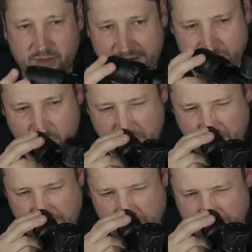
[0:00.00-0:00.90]
have to be
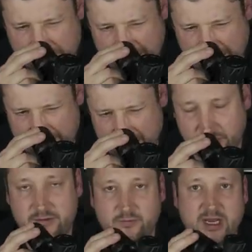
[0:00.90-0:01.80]
quite precise.
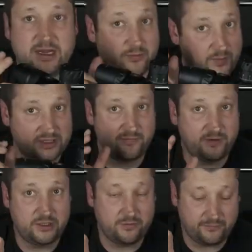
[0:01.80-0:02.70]
But
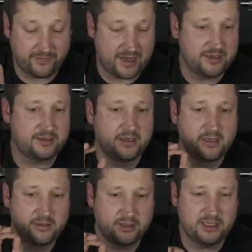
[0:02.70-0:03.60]
when you find it,
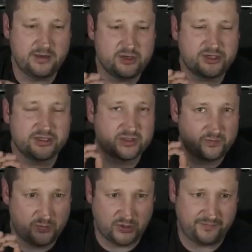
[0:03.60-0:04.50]
the image is
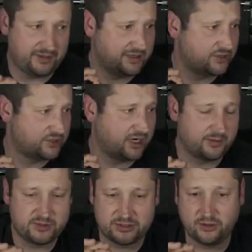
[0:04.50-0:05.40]
perfect and
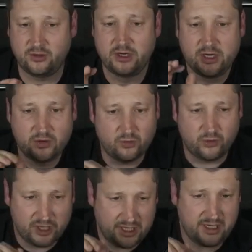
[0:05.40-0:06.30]
sharp. So
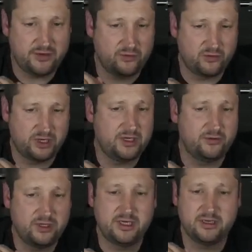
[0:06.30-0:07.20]

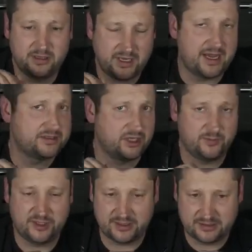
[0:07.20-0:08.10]
really nice
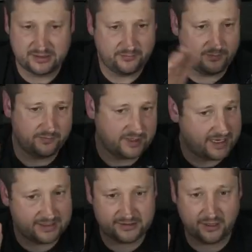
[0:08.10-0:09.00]
optics.
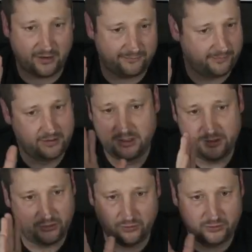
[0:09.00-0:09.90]
Hats off
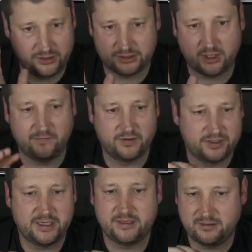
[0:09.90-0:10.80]
to Discover.
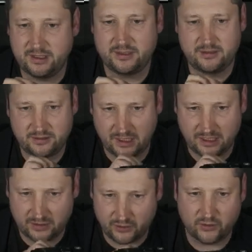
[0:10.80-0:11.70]
They did
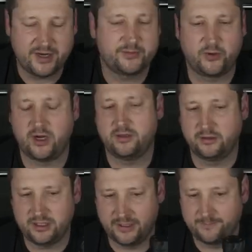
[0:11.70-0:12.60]
a great
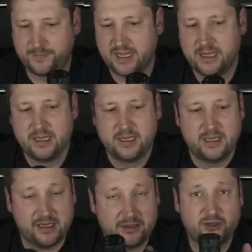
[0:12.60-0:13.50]
product here.
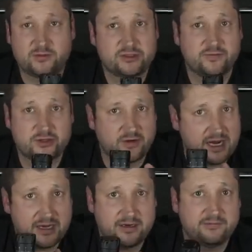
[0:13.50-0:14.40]
In terms of
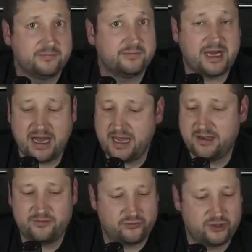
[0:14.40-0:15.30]
tracking,
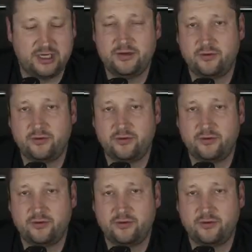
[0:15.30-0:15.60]
I really